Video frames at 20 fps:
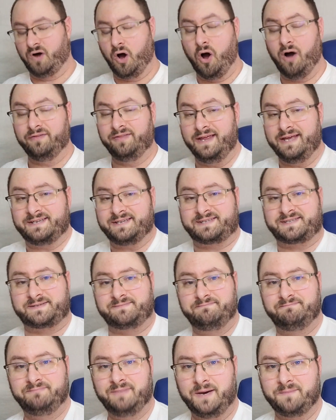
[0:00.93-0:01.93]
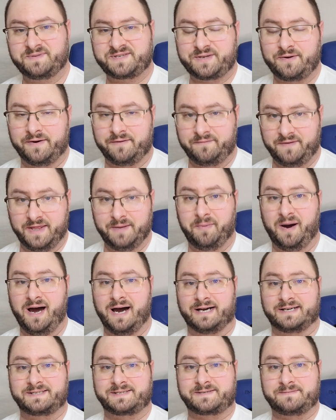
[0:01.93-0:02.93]
on this episode of In the
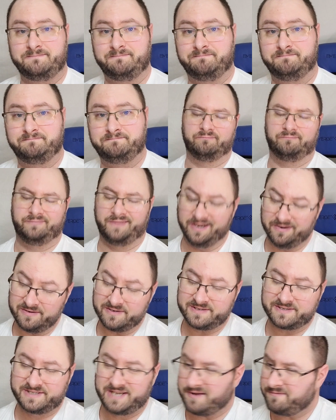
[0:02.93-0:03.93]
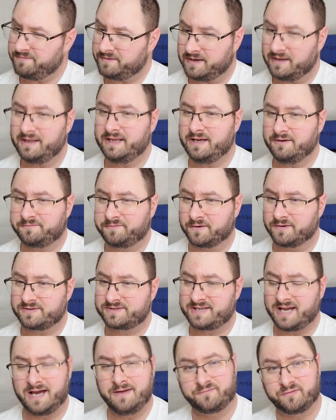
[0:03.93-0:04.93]
Box. There's definitely a first
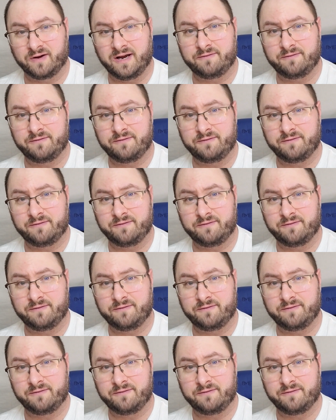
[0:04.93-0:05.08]
time for